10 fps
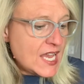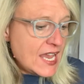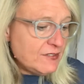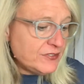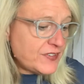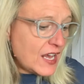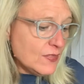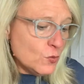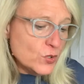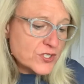and find
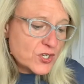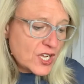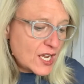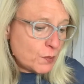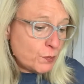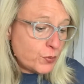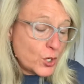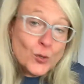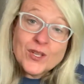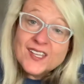the ones that are kind of
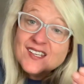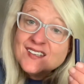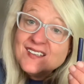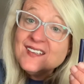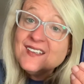broken,